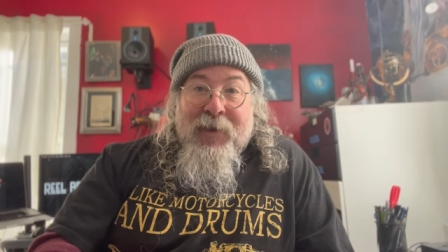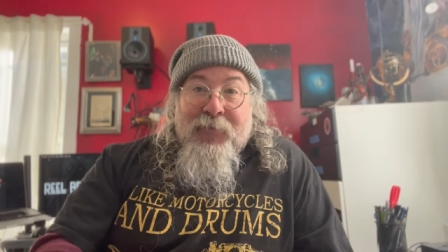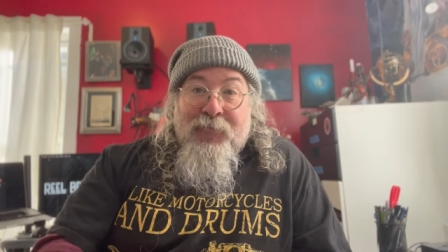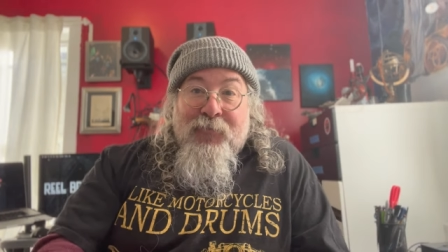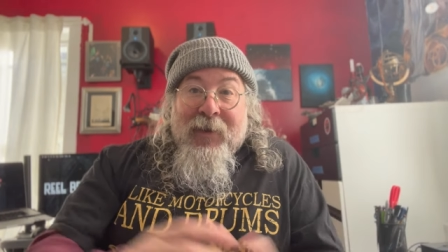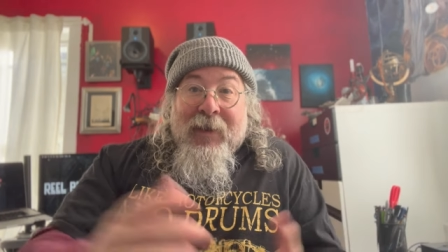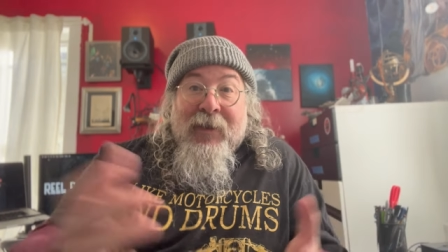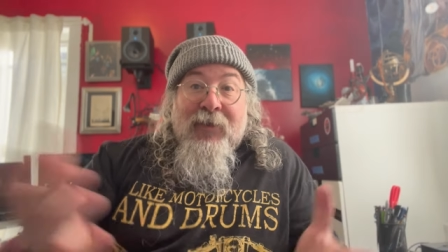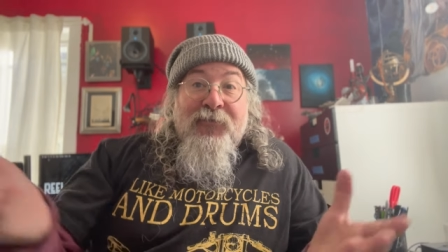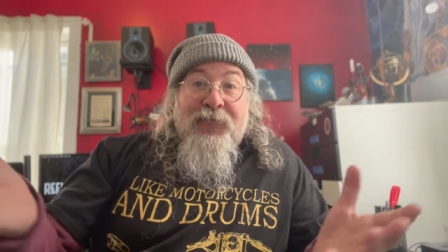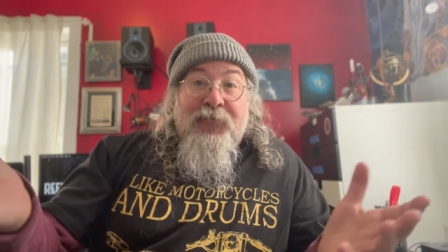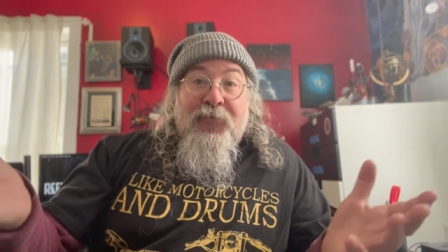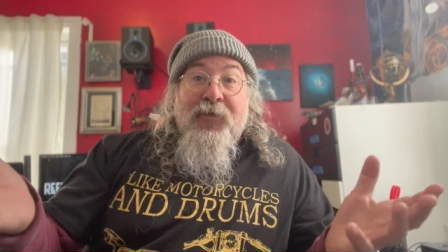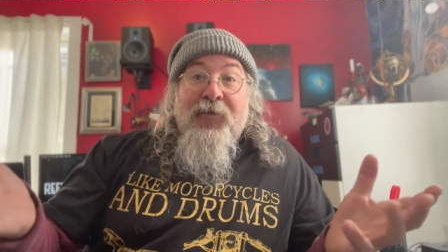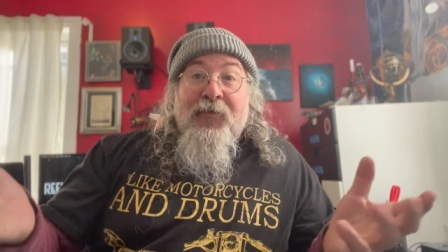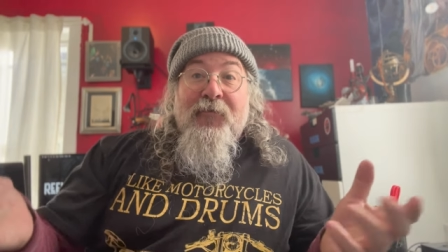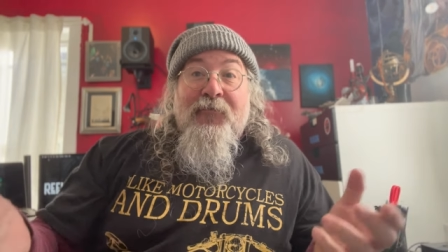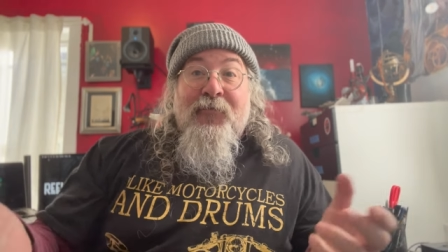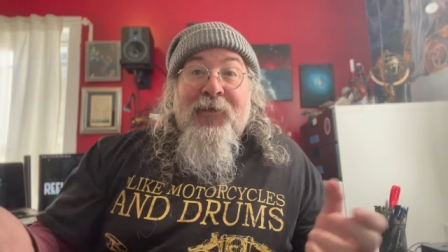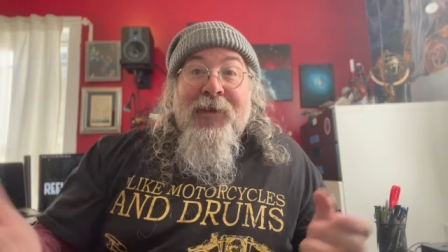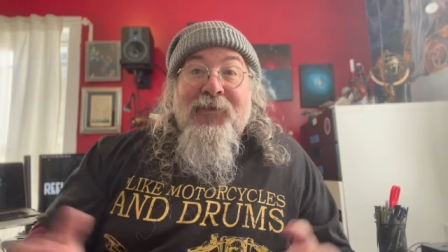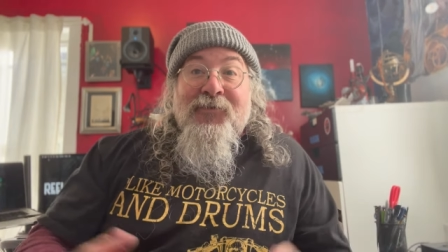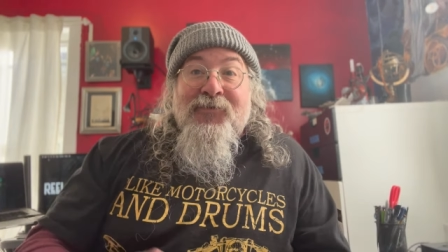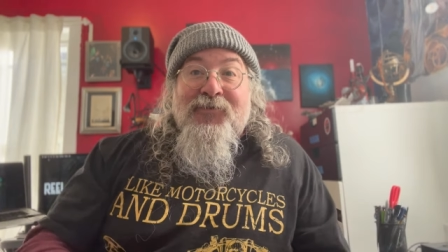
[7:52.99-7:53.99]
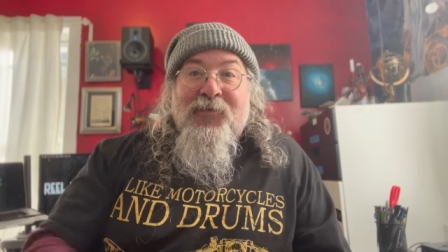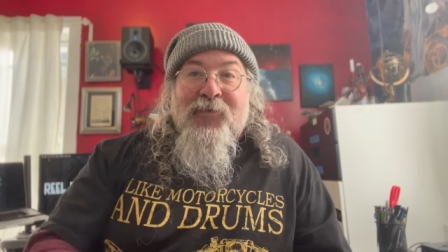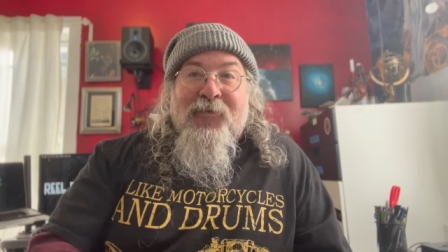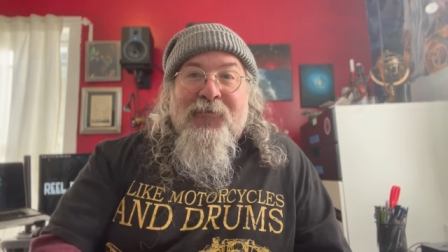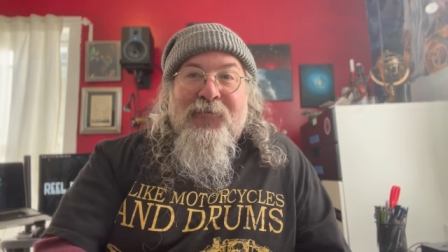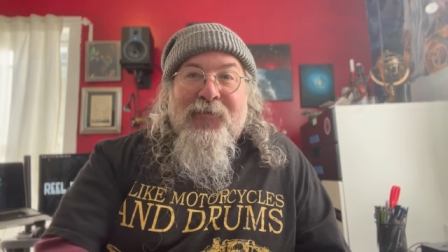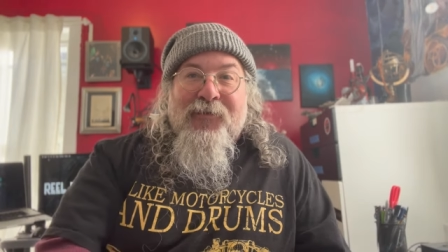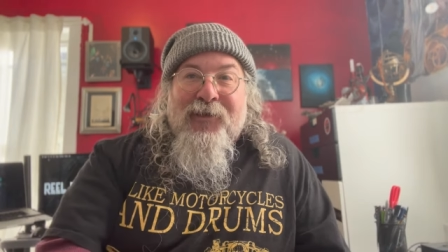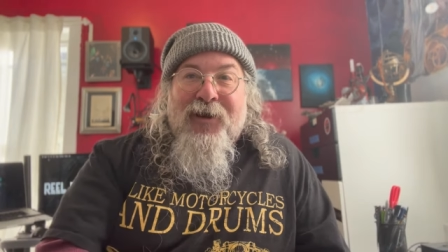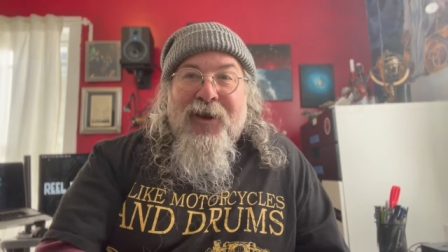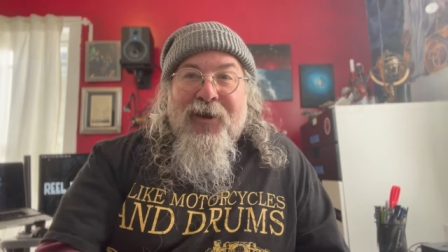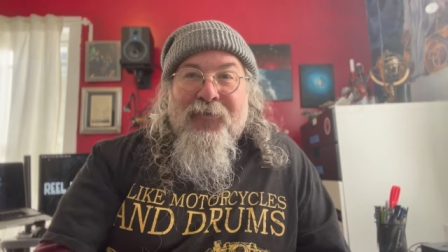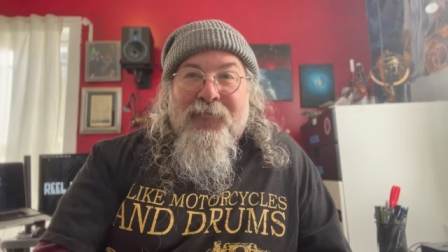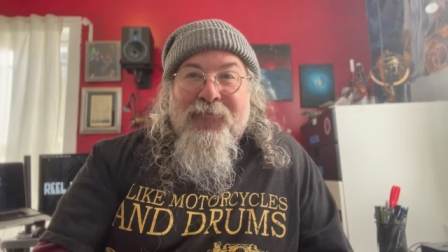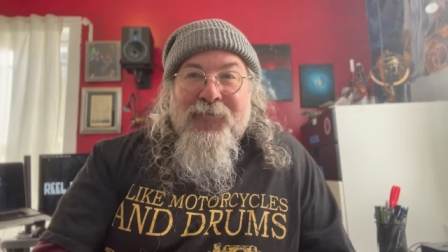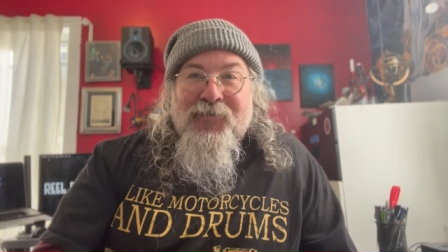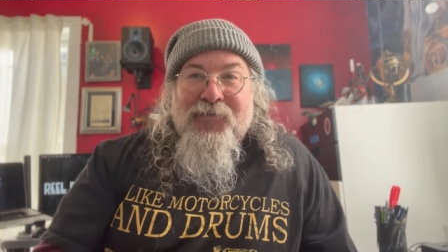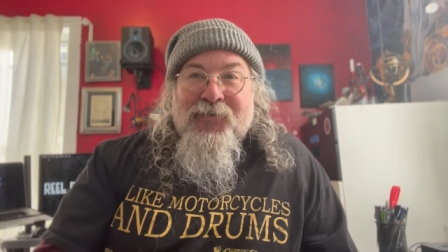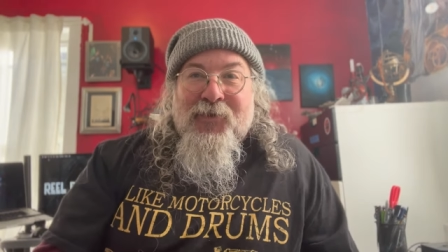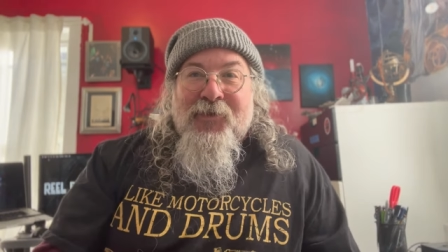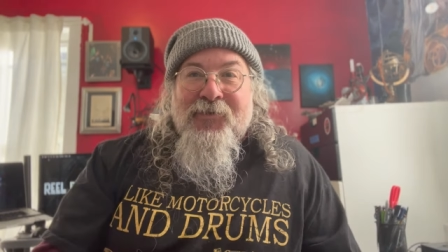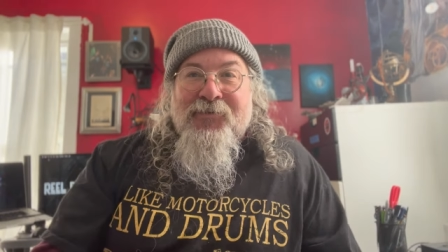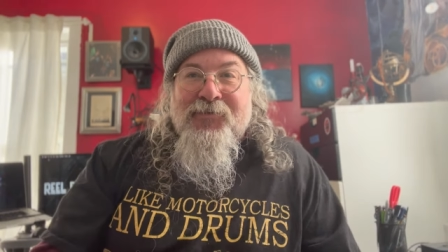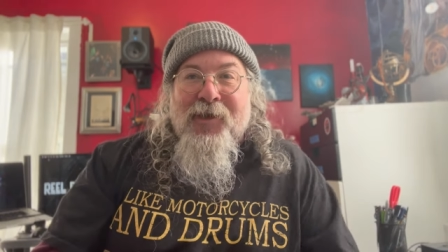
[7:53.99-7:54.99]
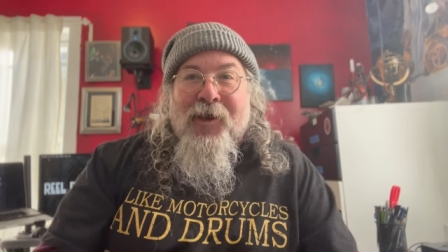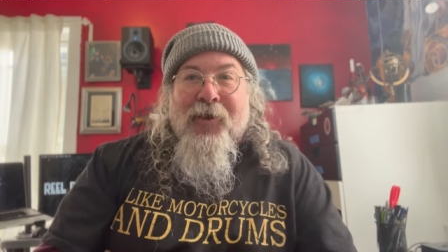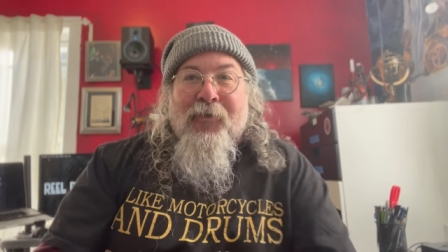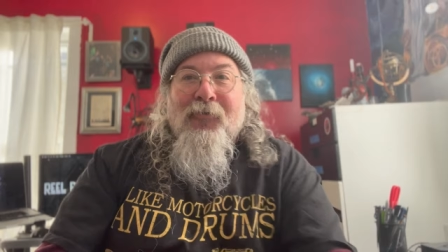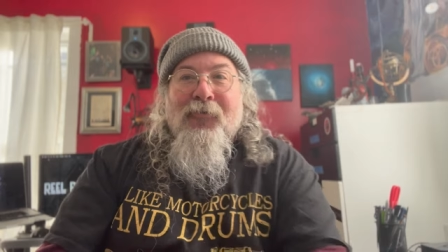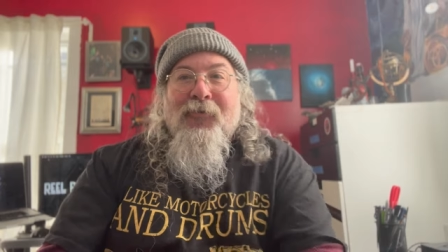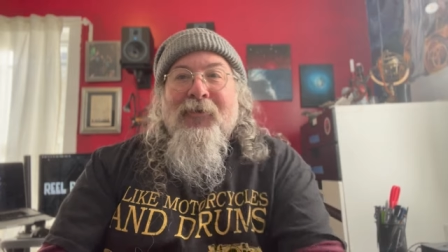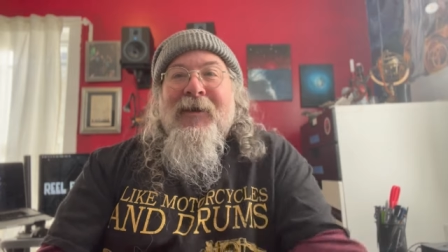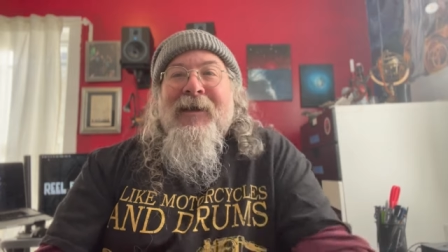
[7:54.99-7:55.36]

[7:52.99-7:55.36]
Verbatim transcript: rings for your friends who are photographers also.